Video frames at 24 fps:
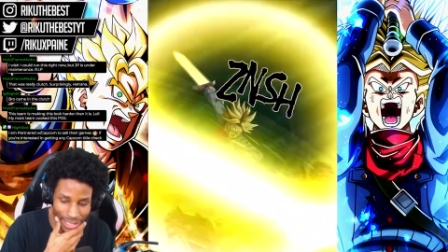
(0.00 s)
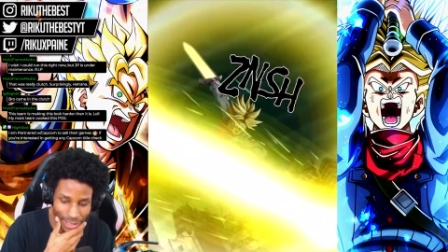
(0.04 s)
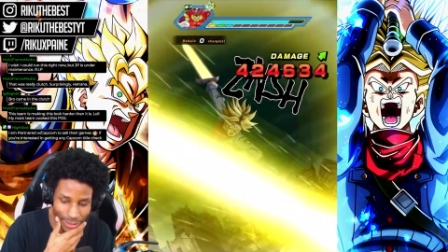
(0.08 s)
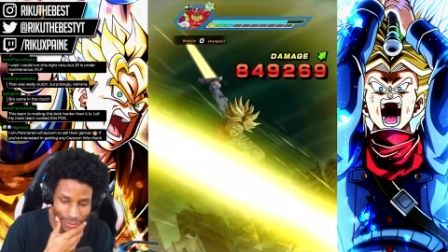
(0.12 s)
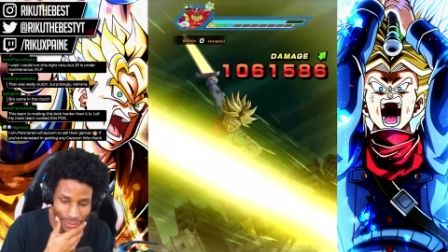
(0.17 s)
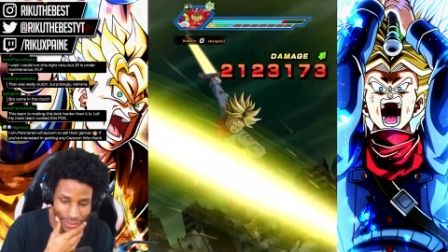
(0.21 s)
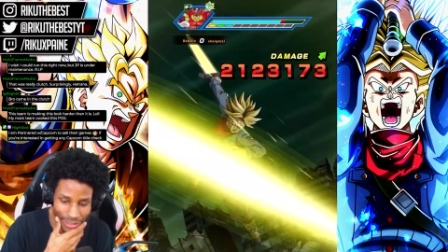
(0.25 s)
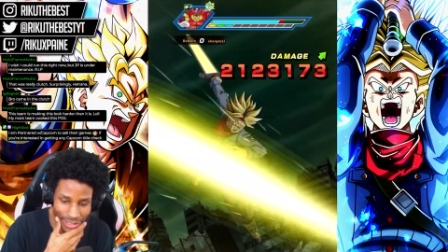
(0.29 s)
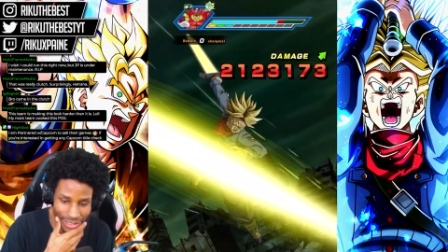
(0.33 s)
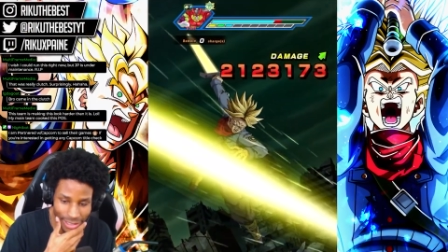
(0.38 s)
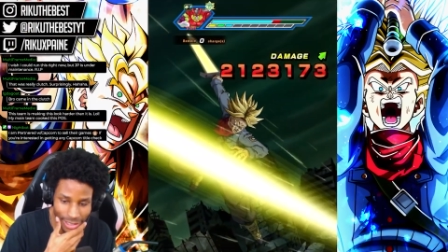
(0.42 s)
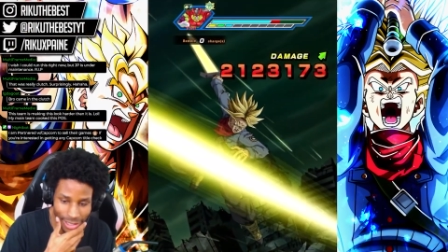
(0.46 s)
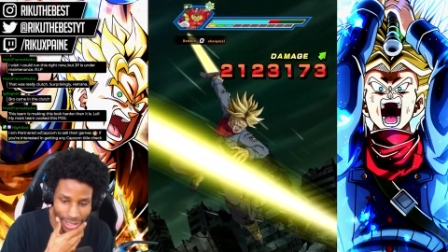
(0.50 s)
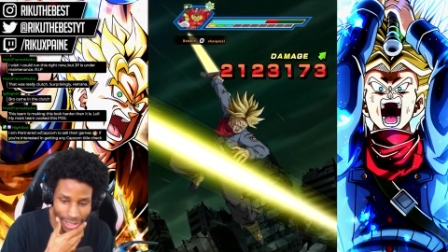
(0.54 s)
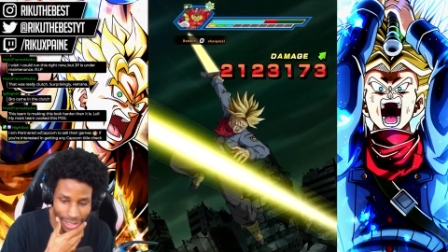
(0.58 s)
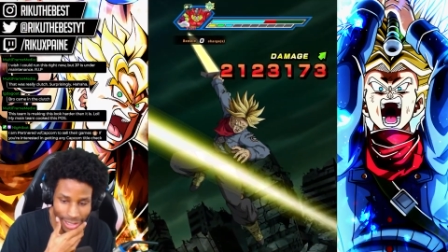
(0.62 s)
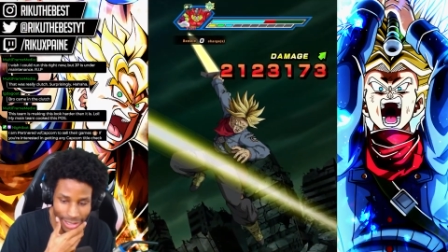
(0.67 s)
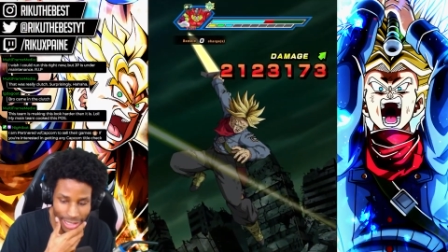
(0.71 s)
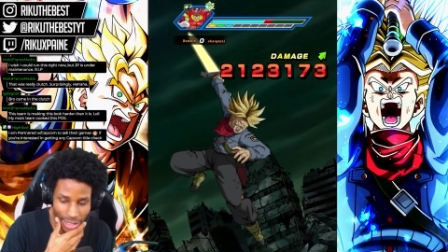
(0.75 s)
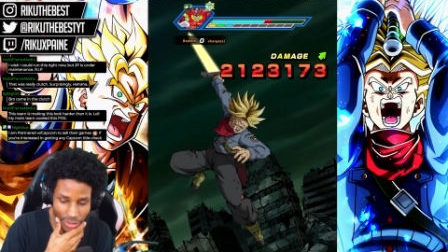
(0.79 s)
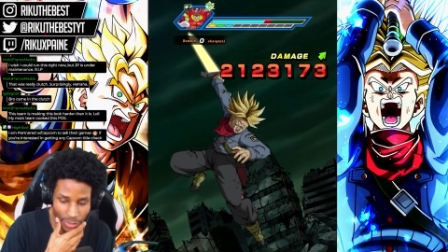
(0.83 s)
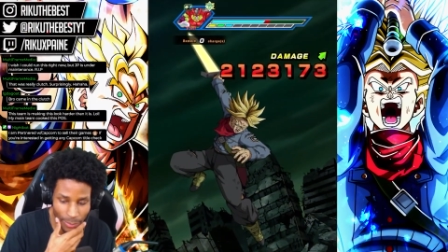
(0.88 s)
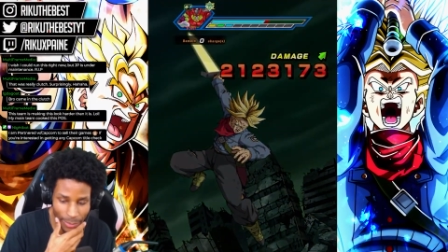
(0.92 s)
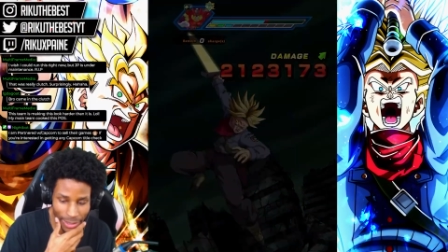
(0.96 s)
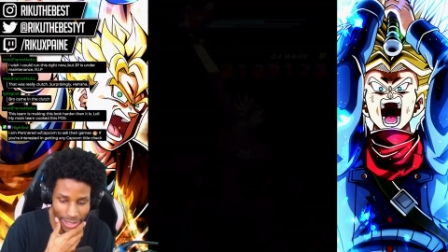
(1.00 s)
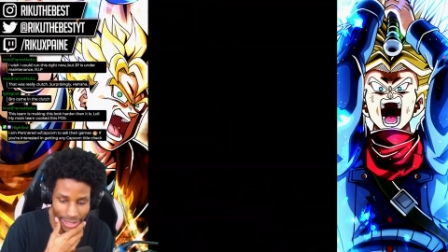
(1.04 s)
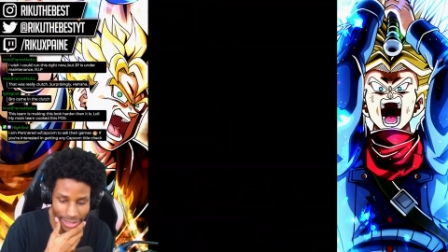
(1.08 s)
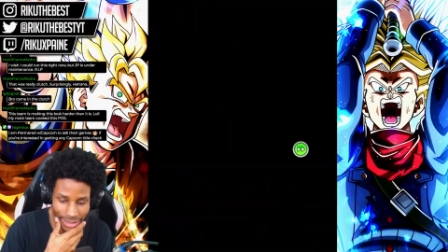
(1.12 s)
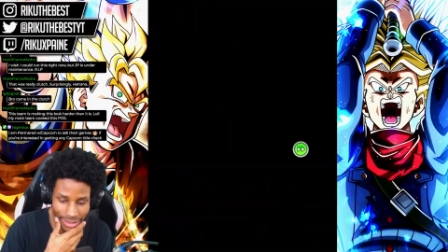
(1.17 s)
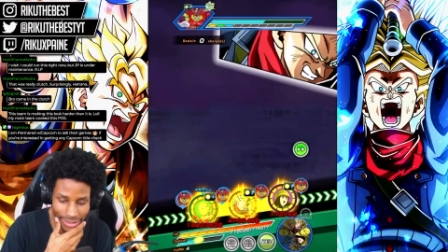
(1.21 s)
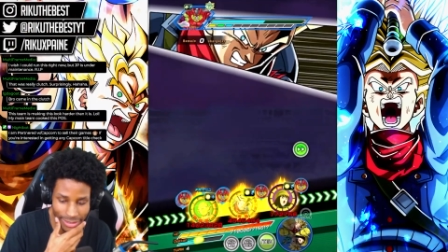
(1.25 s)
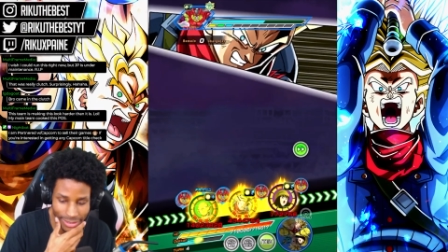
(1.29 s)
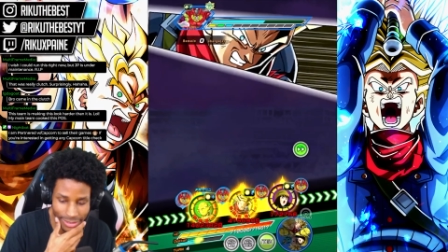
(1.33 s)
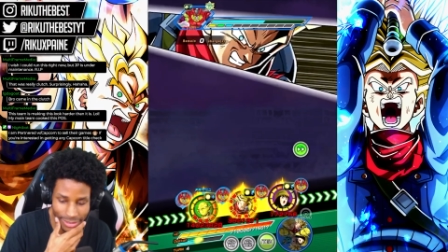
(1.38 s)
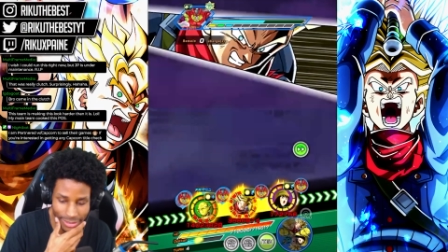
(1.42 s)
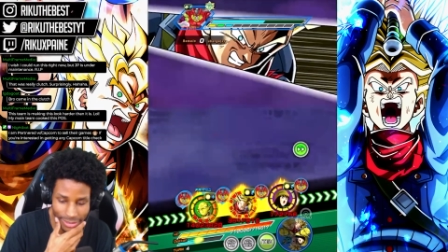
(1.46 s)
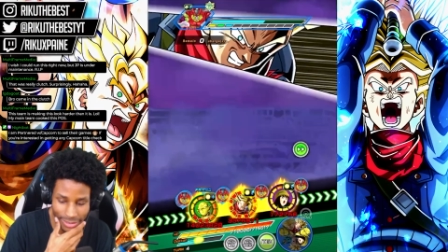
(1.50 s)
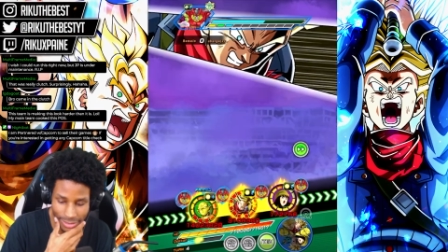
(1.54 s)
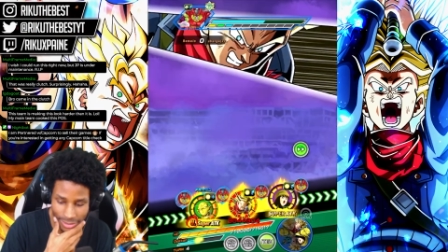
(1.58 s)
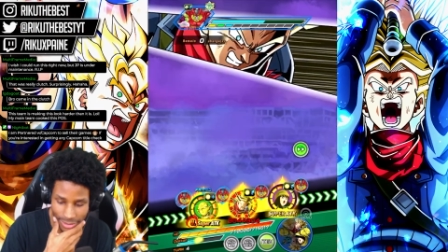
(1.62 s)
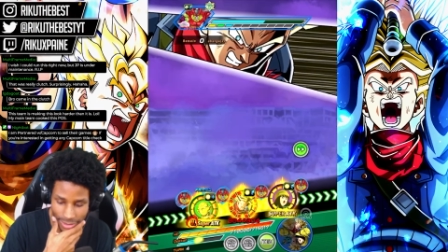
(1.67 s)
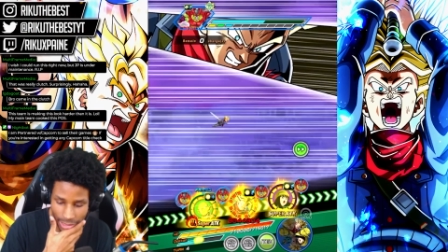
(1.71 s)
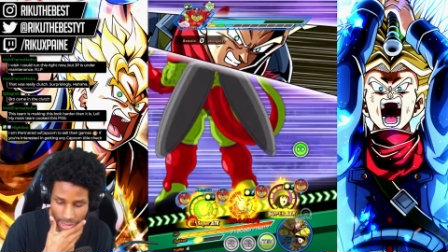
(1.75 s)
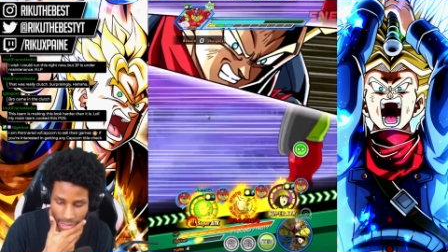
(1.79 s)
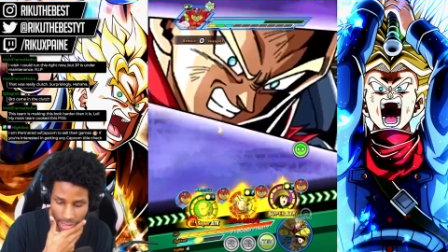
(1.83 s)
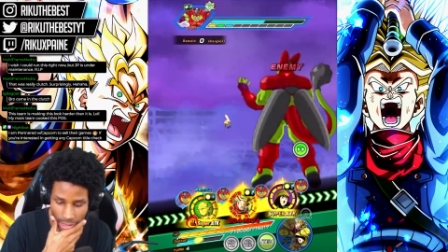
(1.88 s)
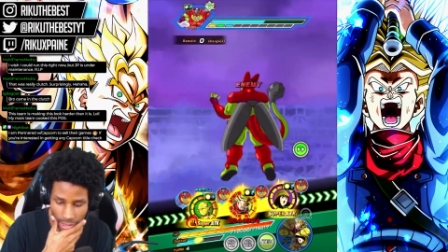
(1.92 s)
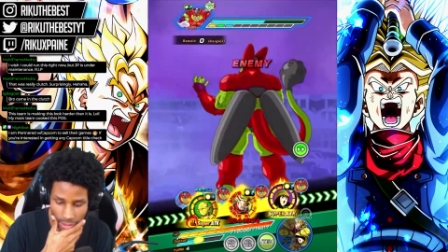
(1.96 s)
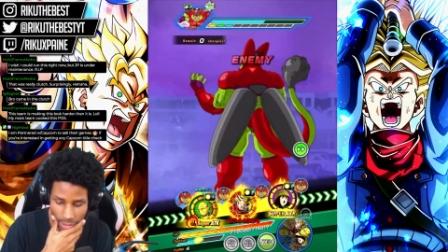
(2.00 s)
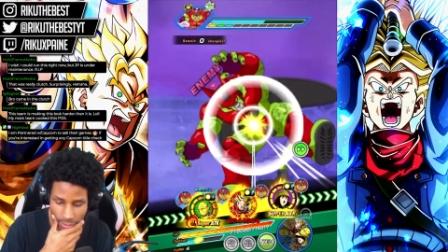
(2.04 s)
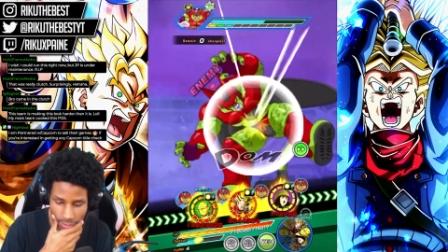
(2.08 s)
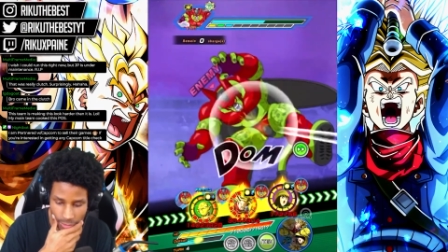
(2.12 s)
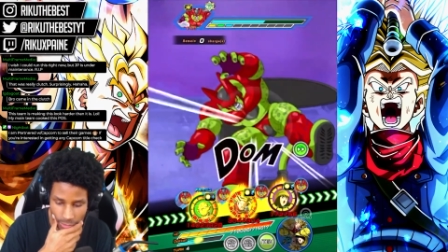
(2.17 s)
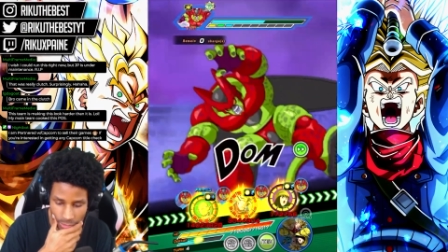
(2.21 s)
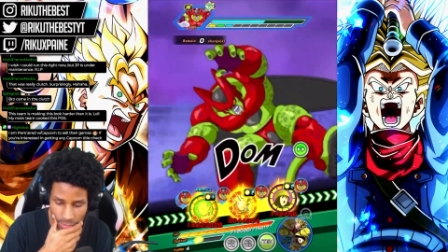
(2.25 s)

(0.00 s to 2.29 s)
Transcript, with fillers: the way. Ah, never mind. Uh oh